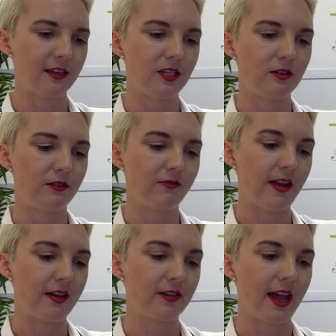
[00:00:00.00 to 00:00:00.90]
You
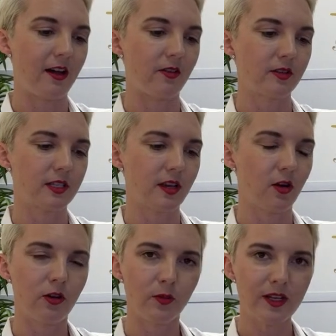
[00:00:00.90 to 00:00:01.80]
found out a
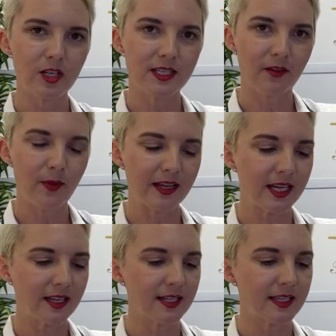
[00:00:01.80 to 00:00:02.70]
whole bunch of stuff about
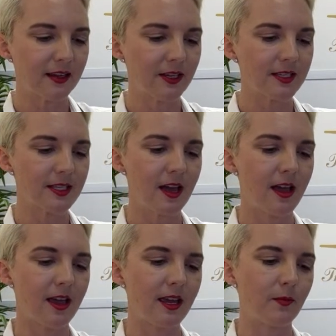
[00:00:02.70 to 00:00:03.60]
daylight savings
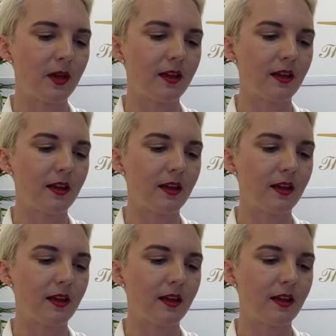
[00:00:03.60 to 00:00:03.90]
time.